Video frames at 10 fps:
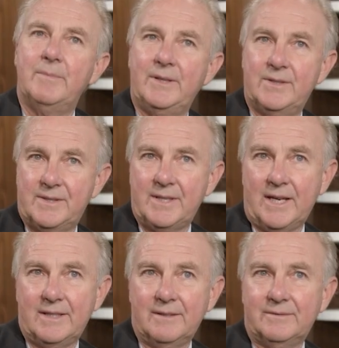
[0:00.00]
being
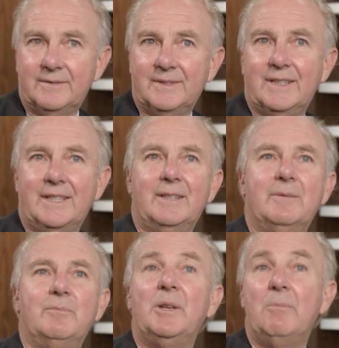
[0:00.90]
distinctive,
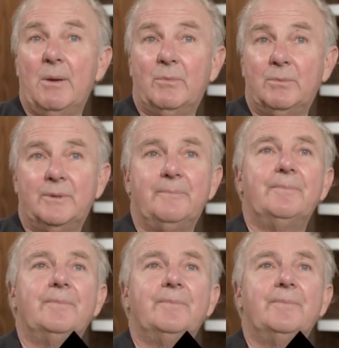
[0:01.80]
being memorable.